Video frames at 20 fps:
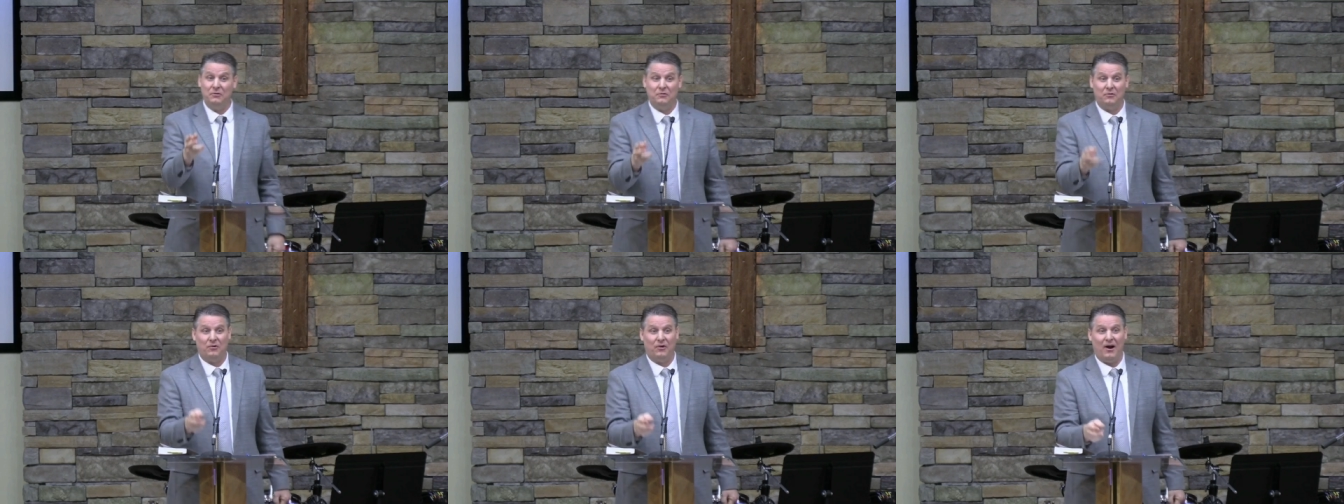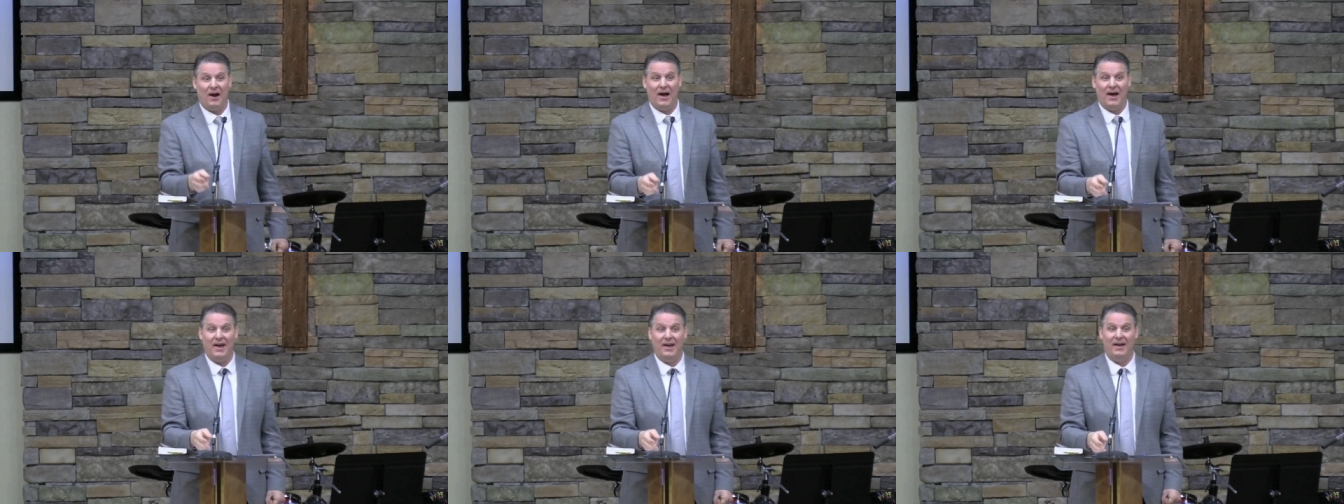
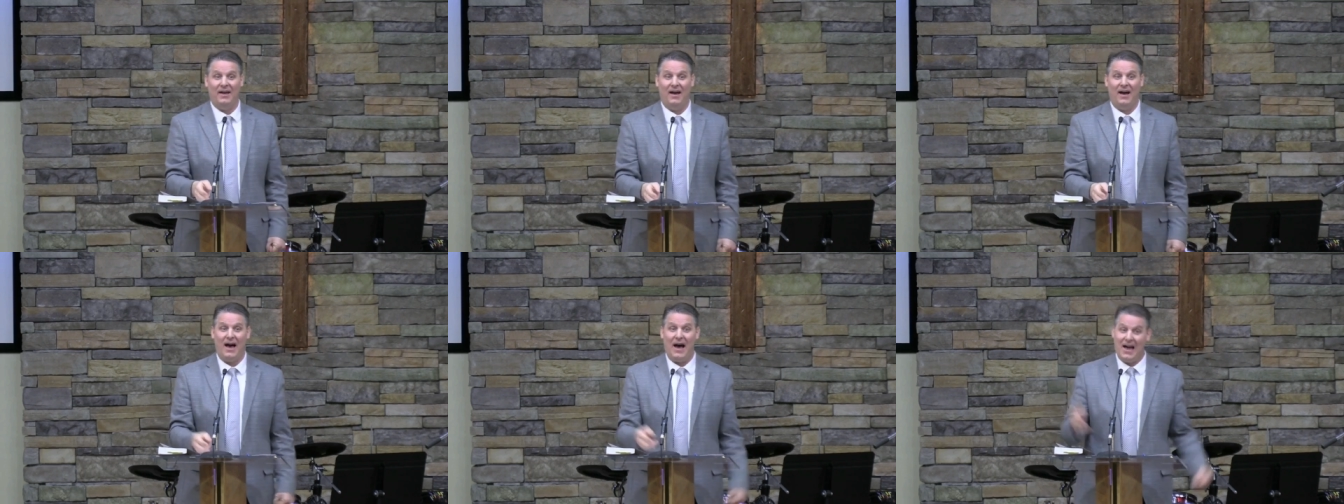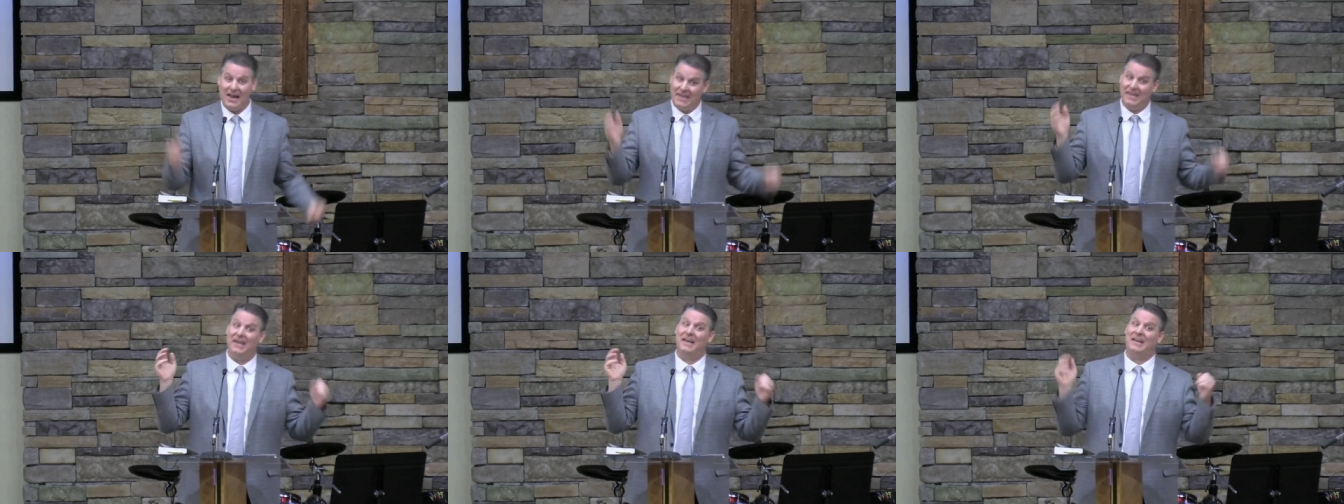cry,
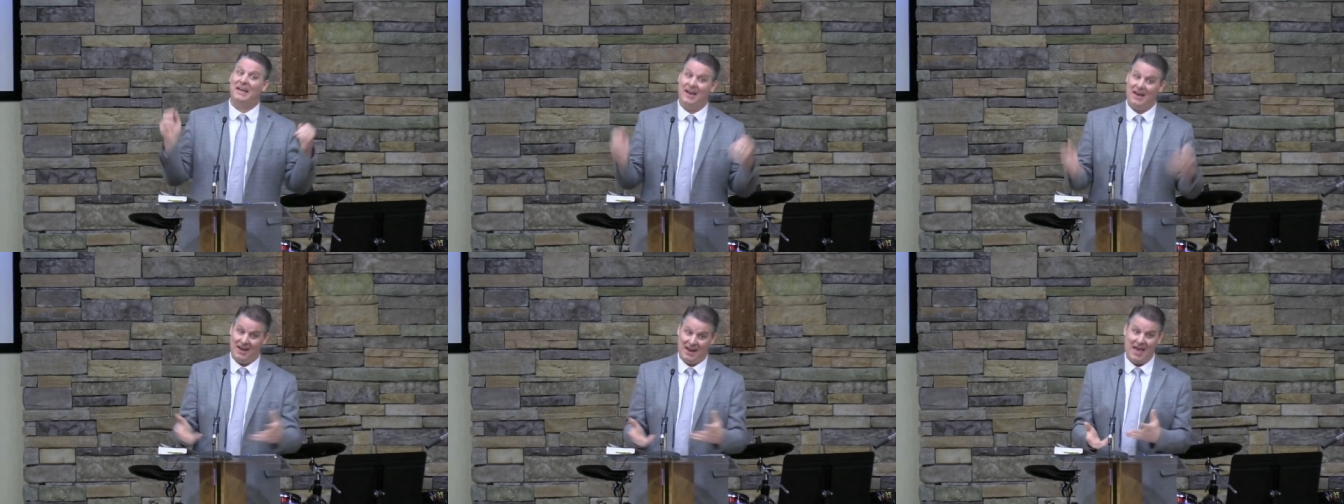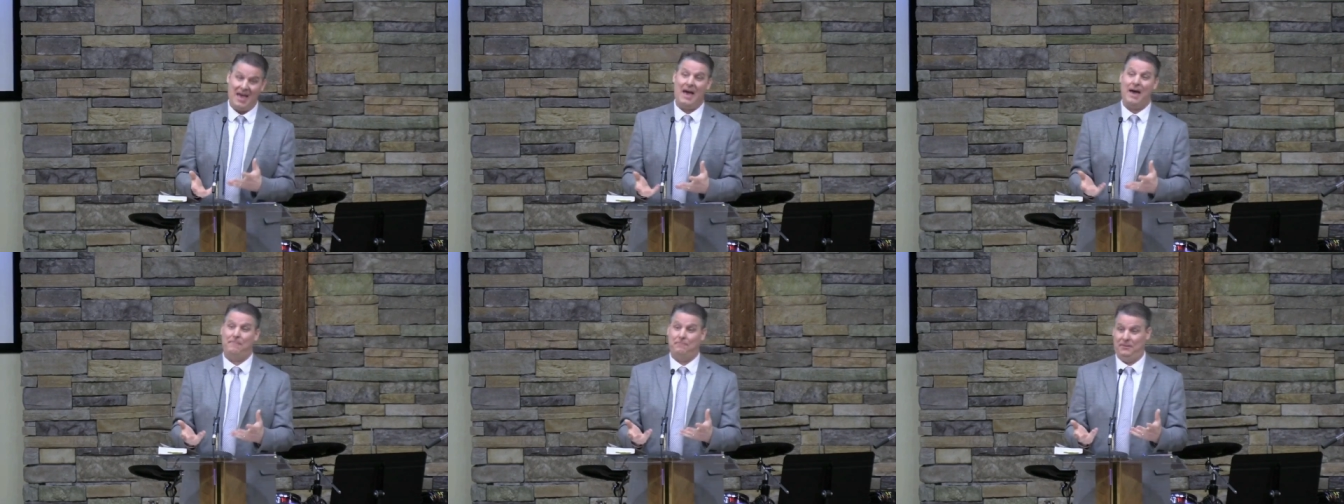I get kind of
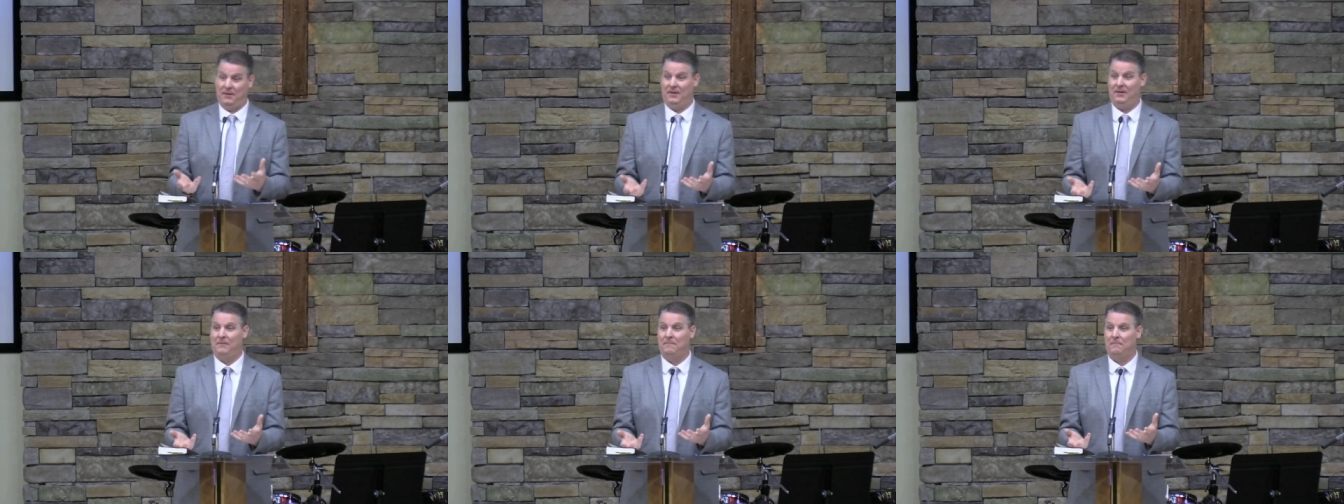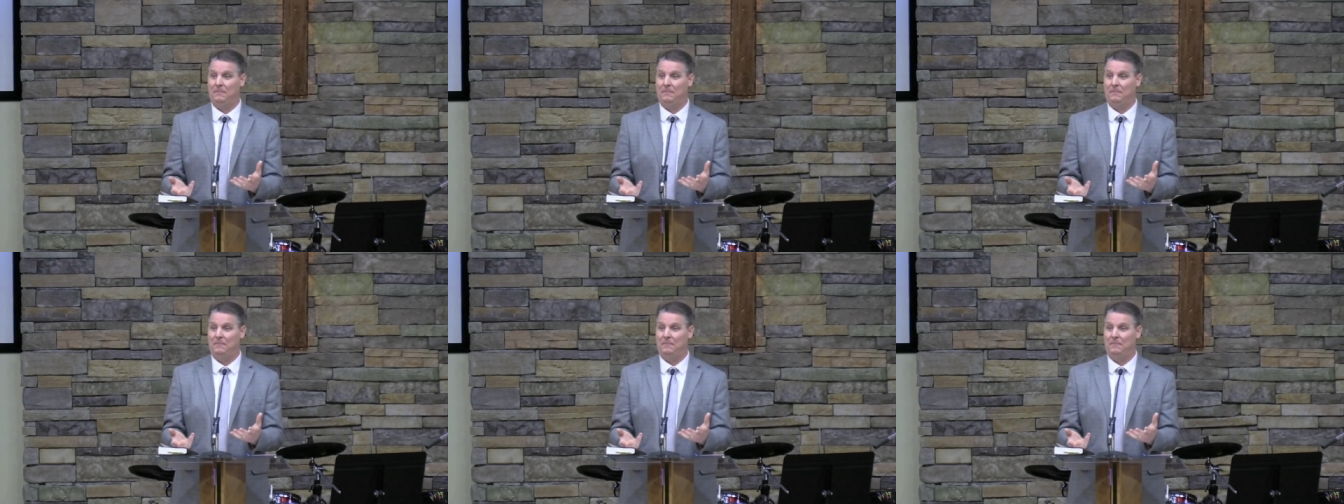happy